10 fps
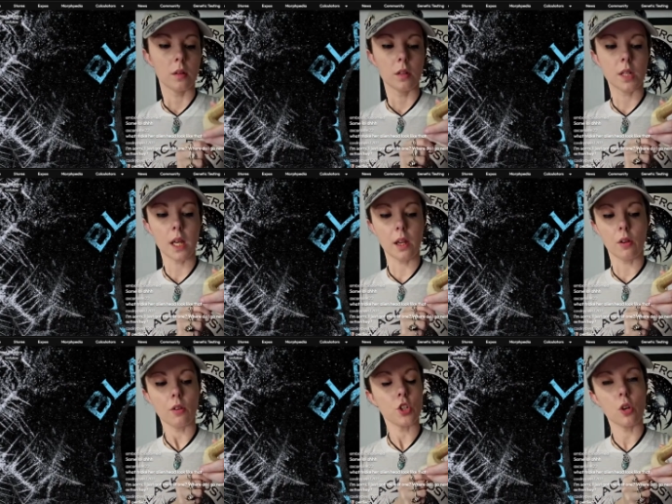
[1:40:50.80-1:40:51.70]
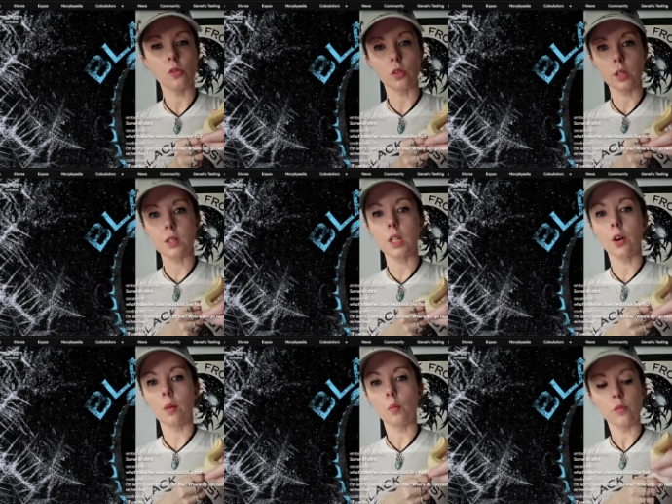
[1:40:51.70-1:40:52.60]
taking her to shows or listing
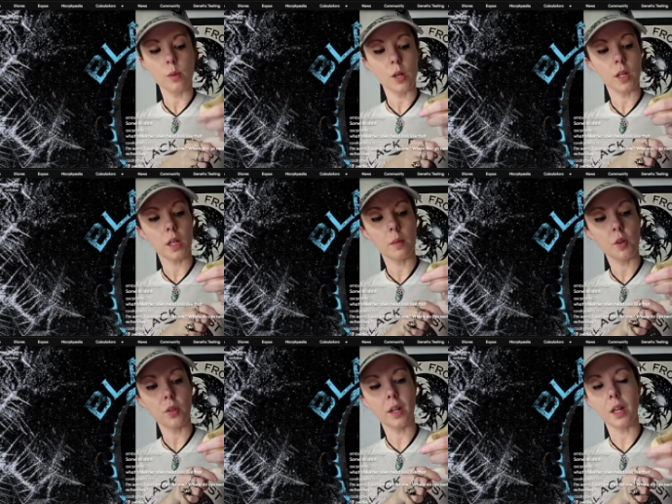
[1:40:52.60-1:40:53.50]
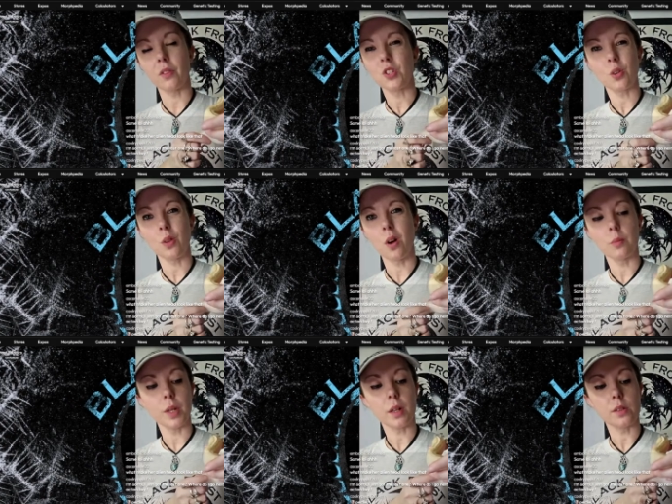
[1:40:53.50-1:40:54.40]
her on MorphMarket. And I'm only going to give her so
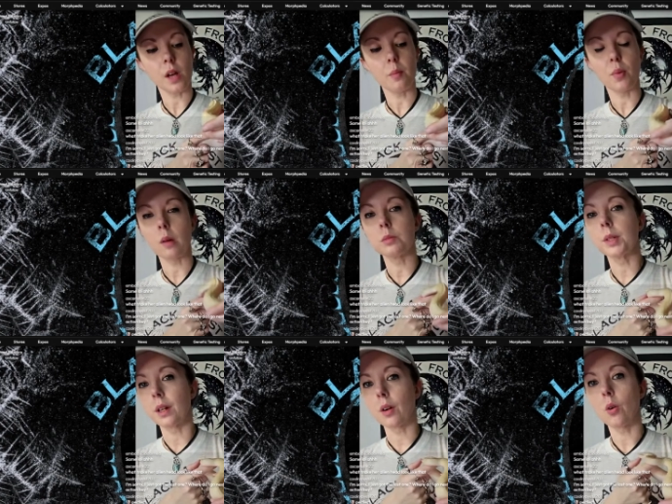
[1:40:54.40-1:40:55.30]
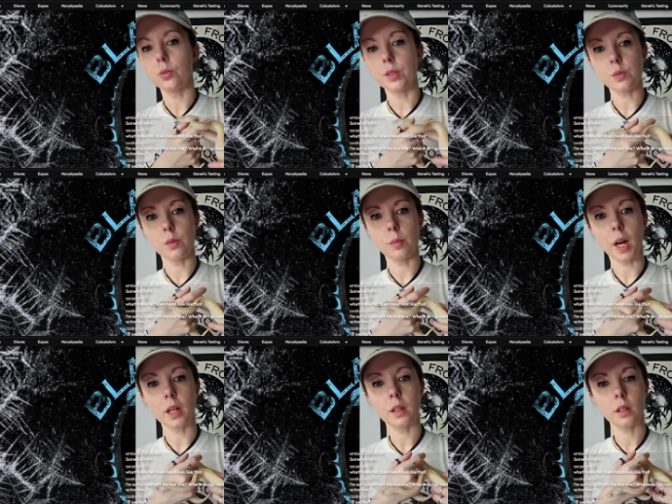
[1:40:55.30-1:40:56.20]
long because I'm probably going to hold this one
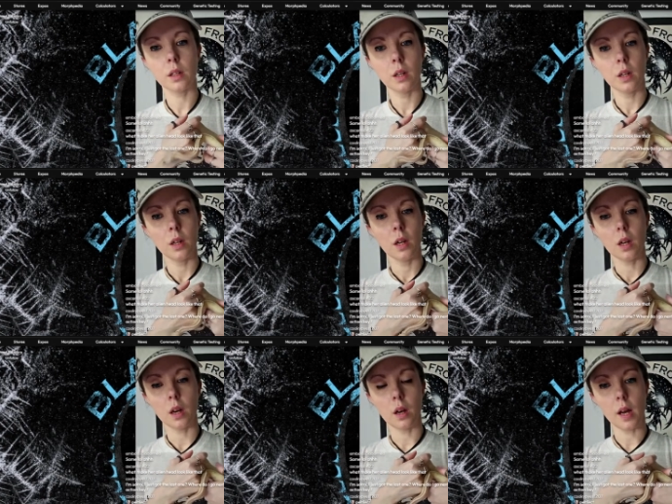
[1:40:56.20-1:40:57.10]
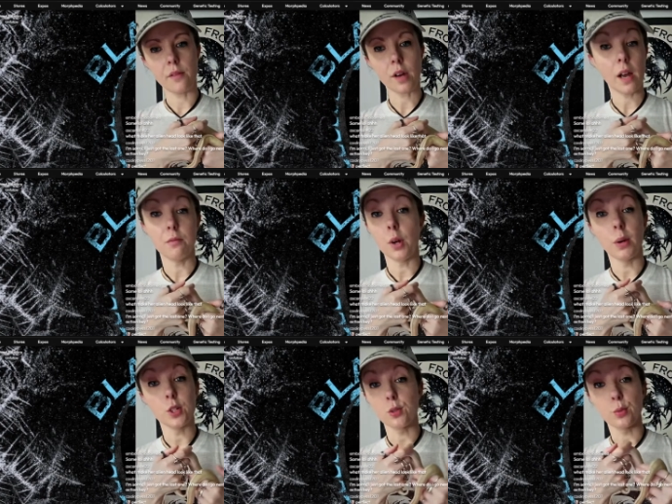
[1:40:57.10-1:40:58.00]
back. I have no
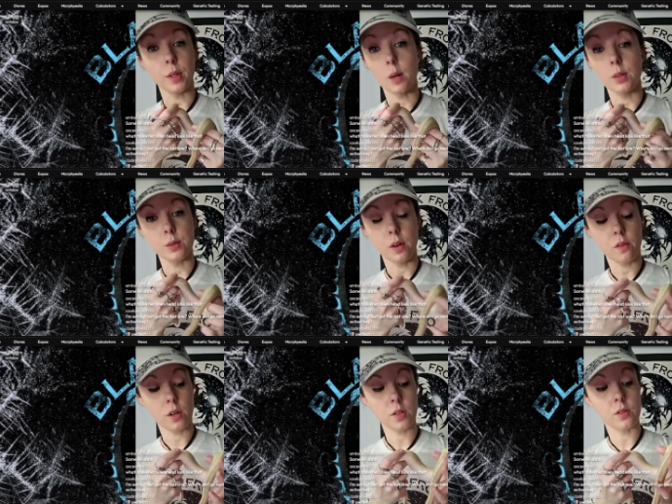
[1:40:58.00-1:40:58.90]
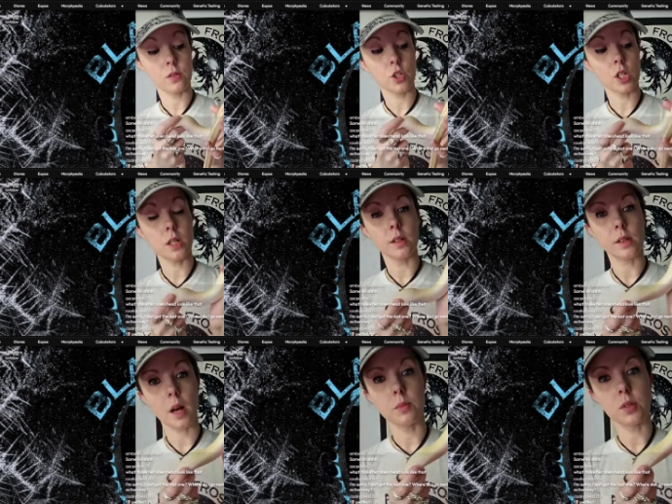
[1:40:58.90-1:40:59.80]
issues with that whatsoever because she is
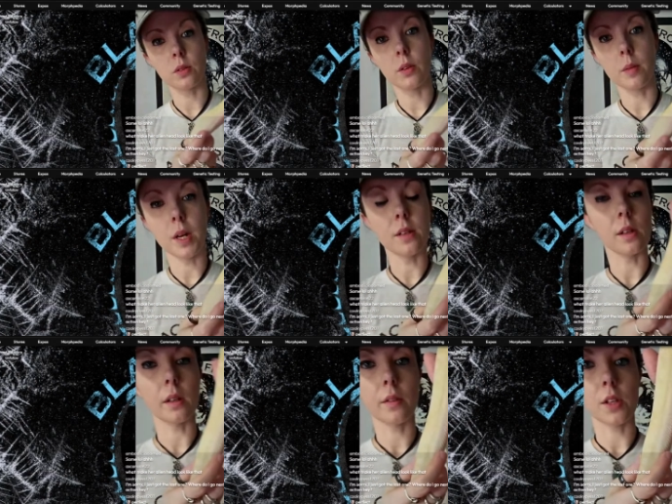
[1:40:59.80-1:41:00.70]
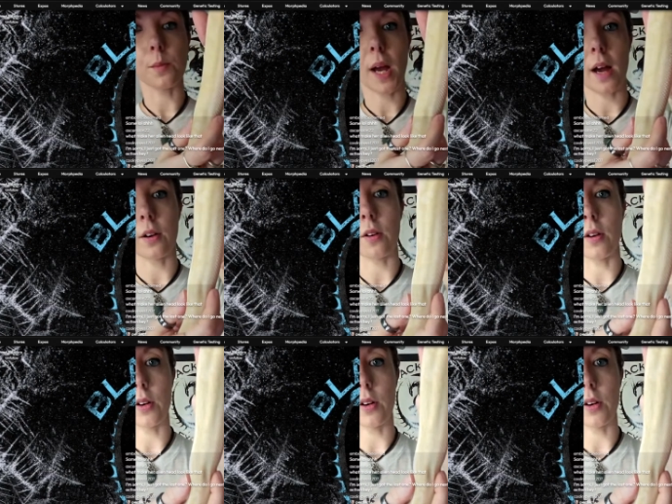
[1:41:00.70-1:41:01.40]
absolutely amazing. This pattern on